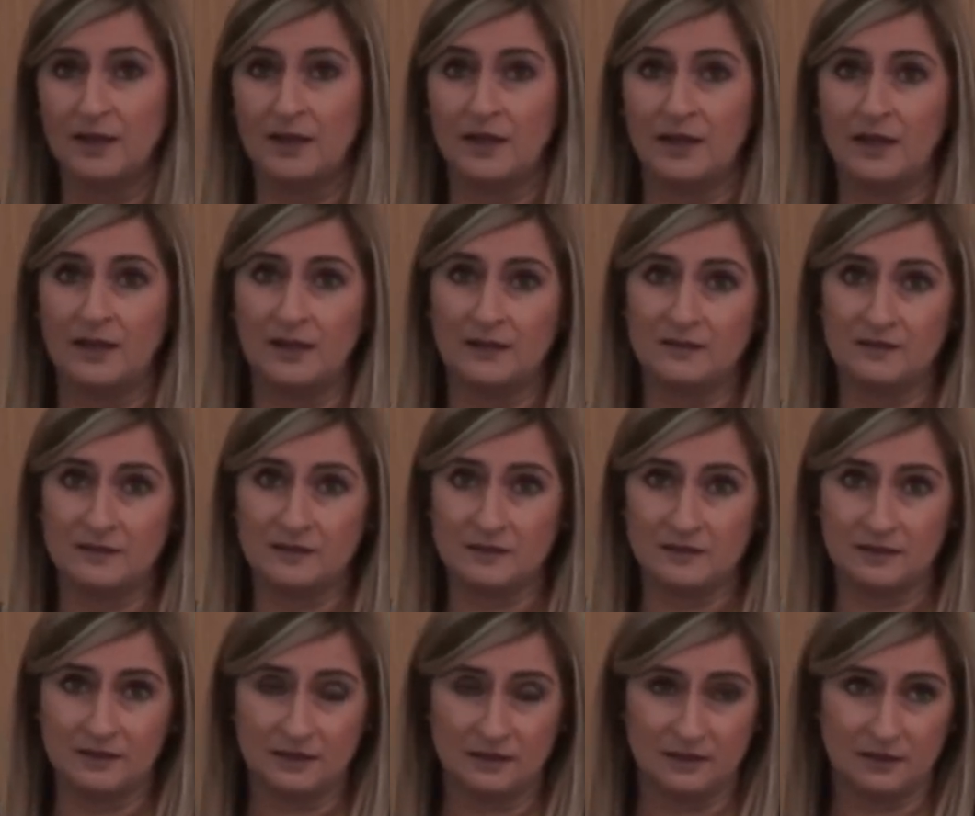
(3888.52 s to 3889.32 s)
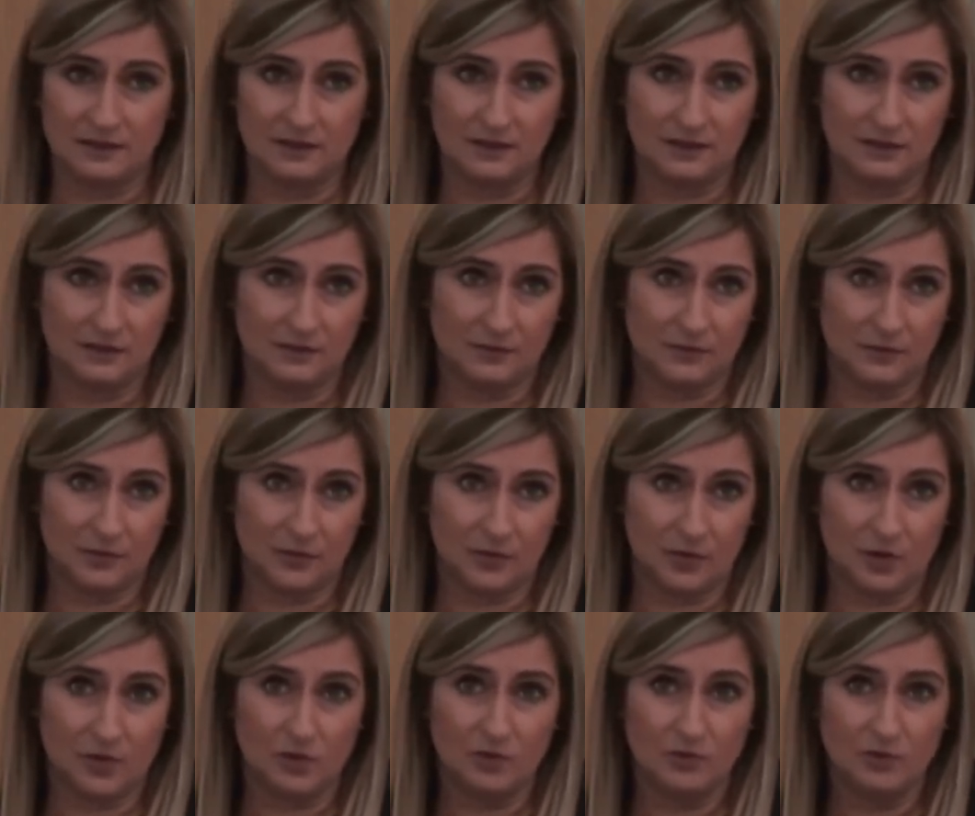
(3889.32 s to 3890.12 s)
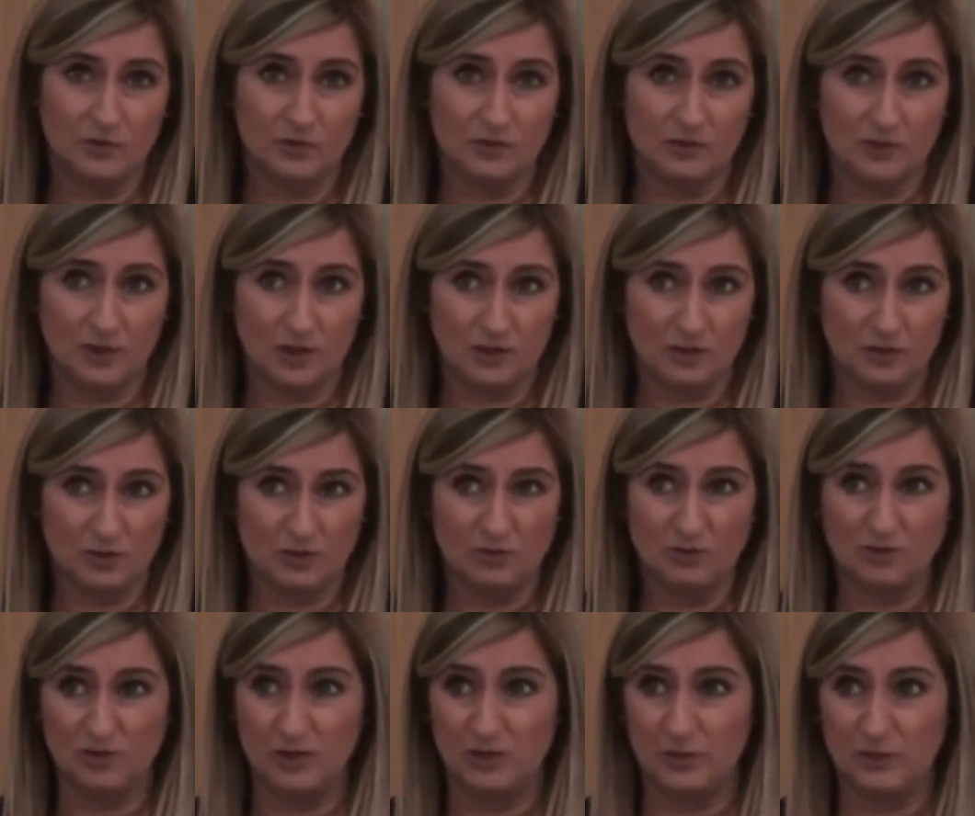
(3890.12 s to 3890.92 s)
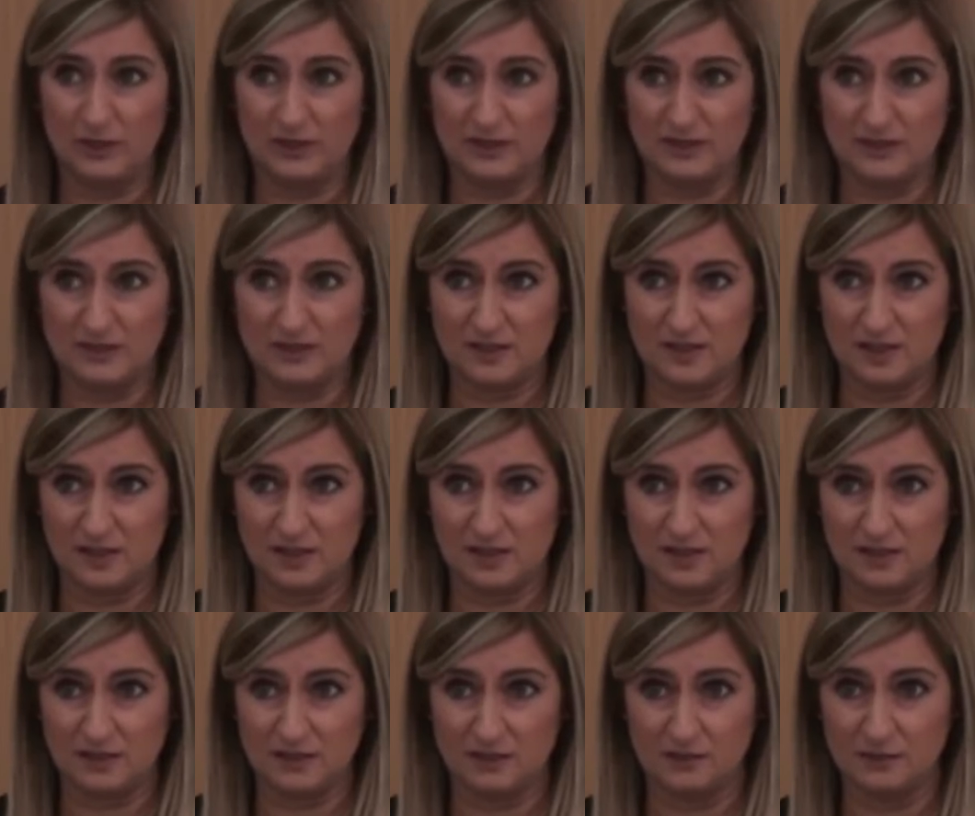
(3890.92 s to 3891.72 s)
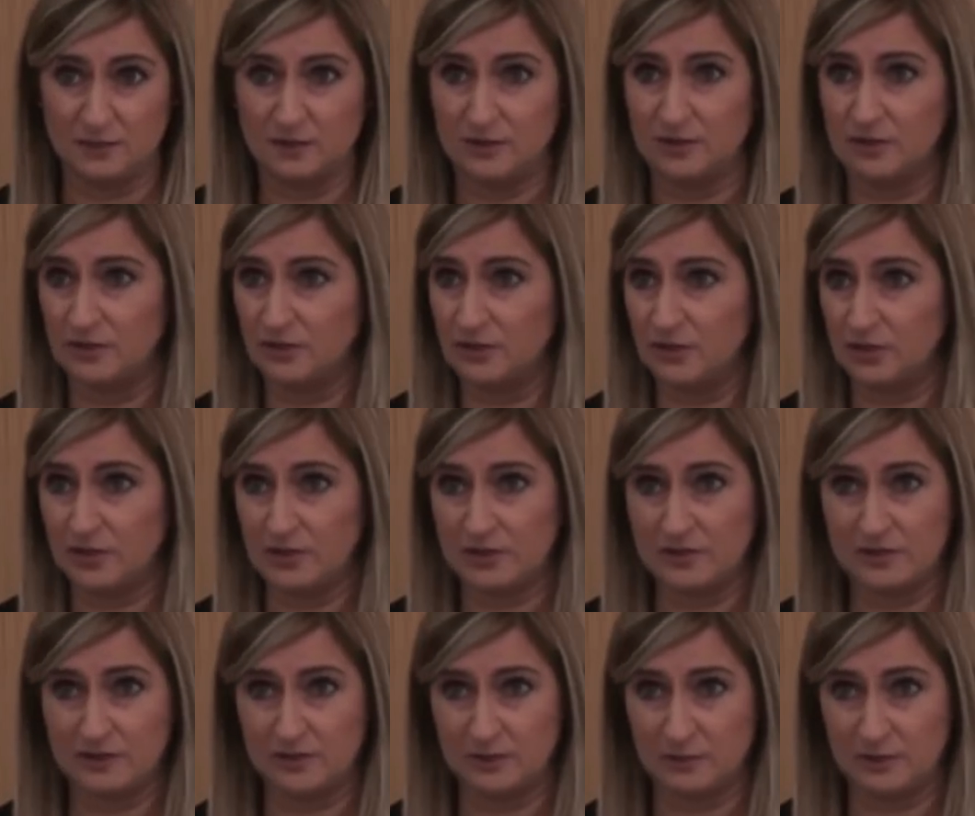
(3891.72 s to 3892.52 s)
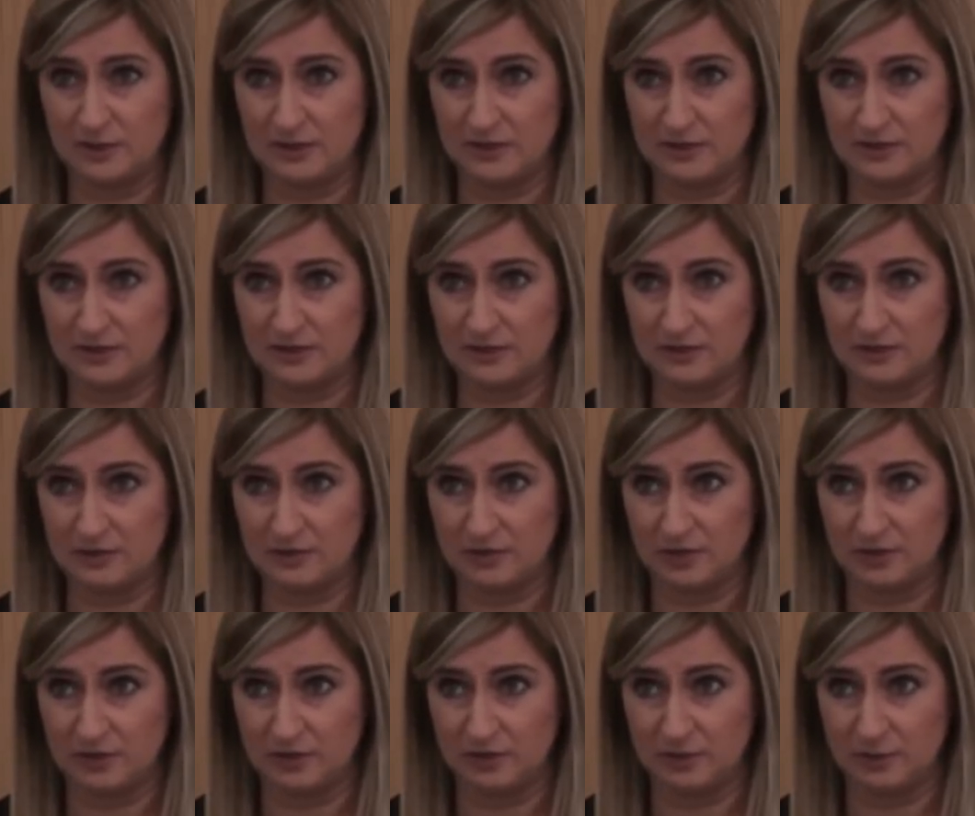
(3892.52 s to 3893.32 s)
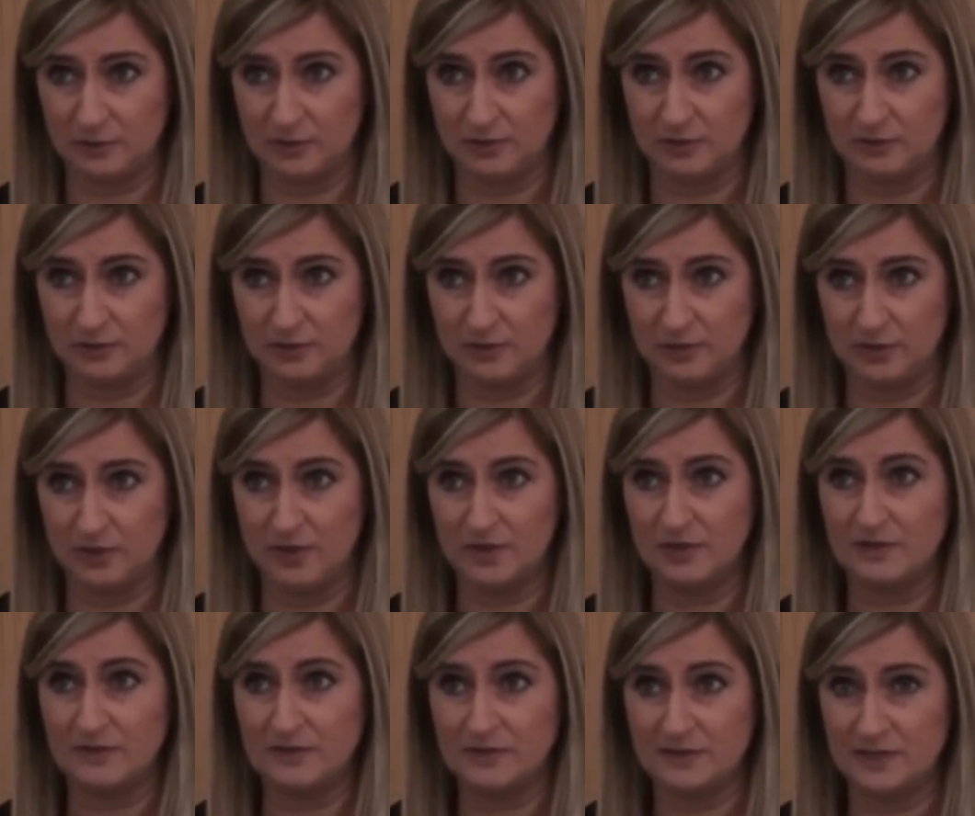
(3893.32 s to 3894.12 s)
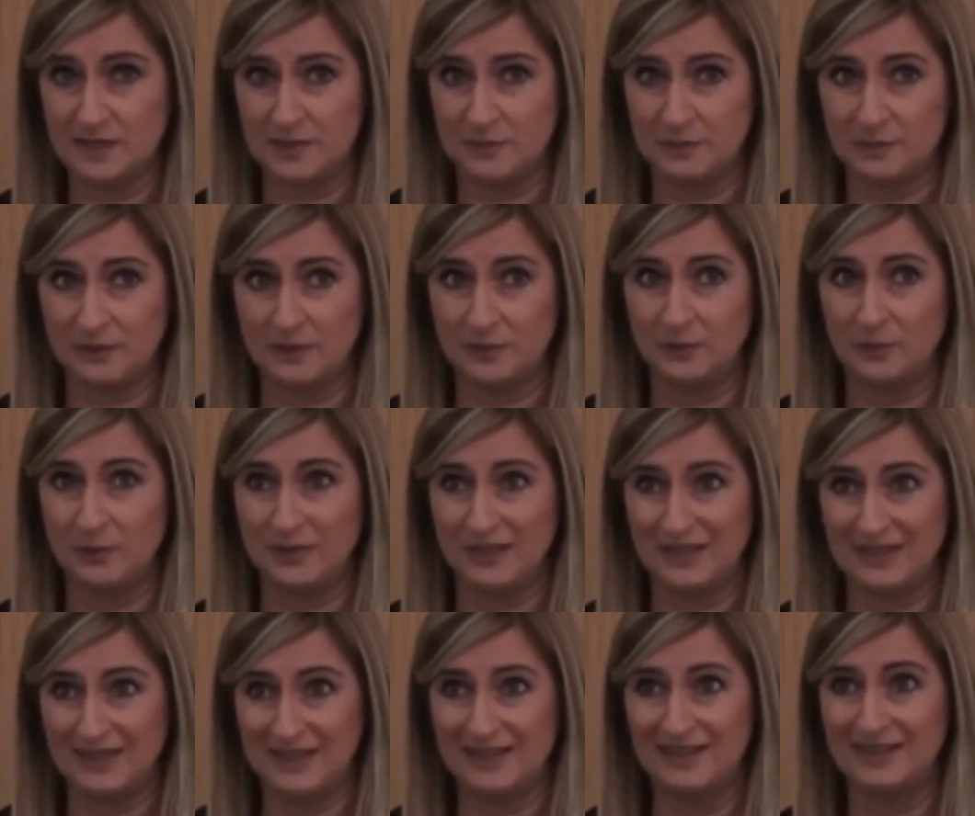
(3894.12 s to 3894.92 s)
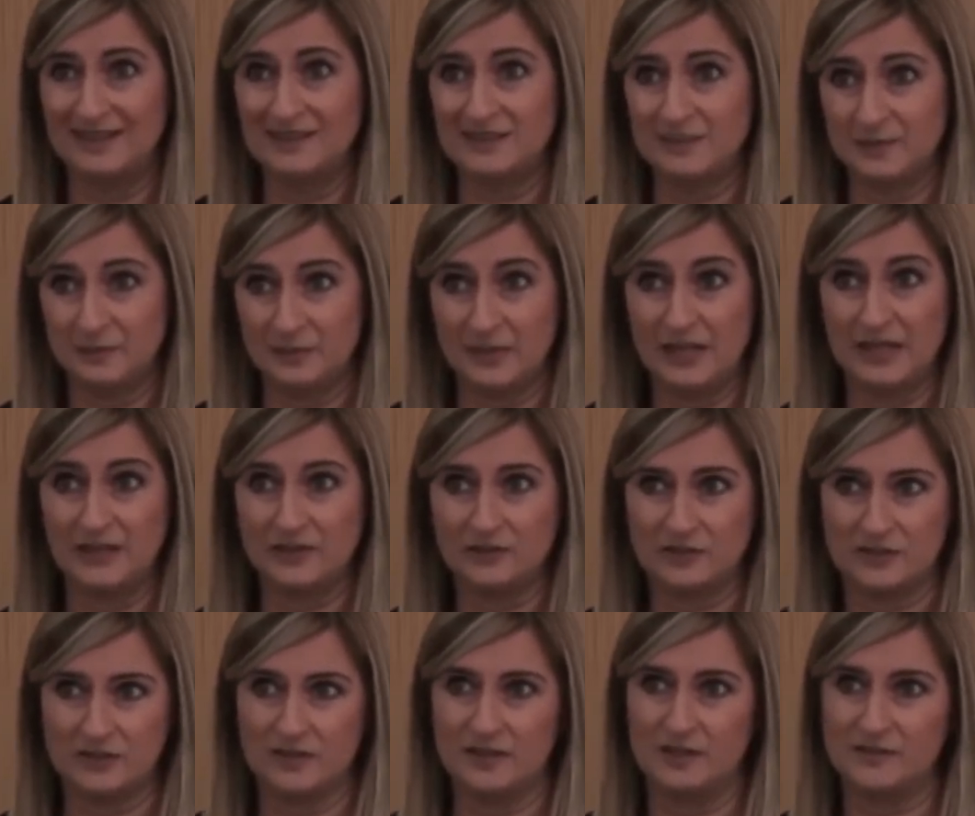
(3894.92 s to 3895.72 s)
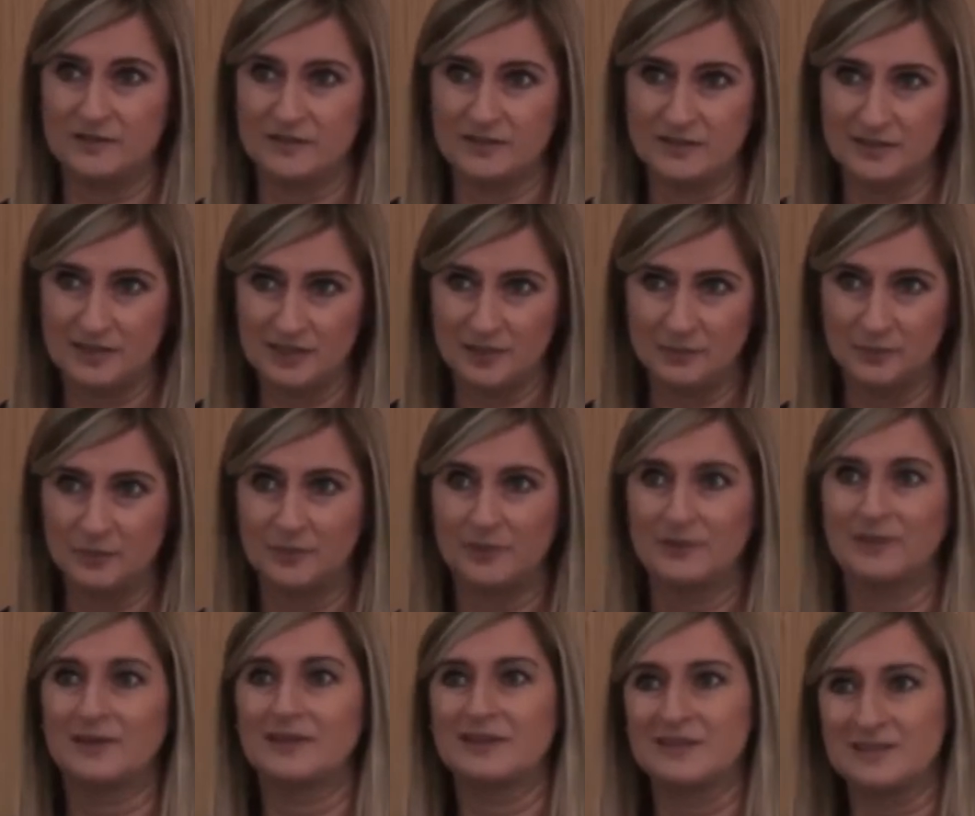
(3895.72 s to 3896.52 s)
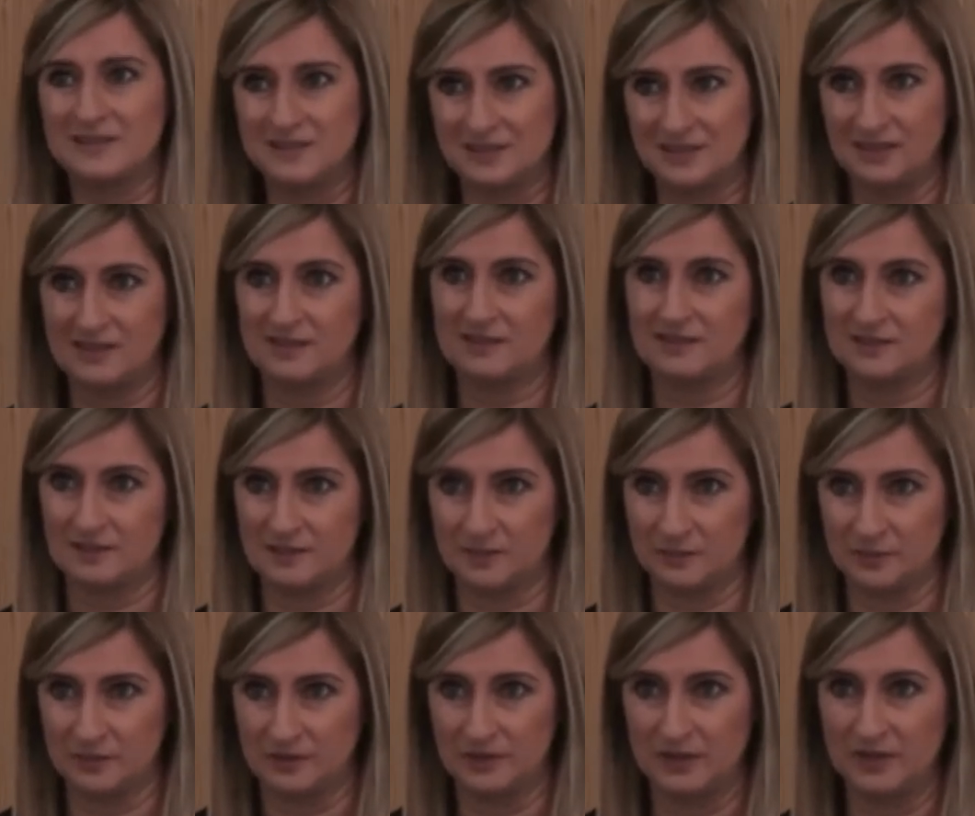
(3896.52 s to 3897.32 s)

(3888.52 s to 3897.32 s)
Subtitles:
It's if we're not hungry, we can still eat. If we're not thirsty, we can still drink. But if we're not sleepy, we can't make ourselves sleep and stay asleep.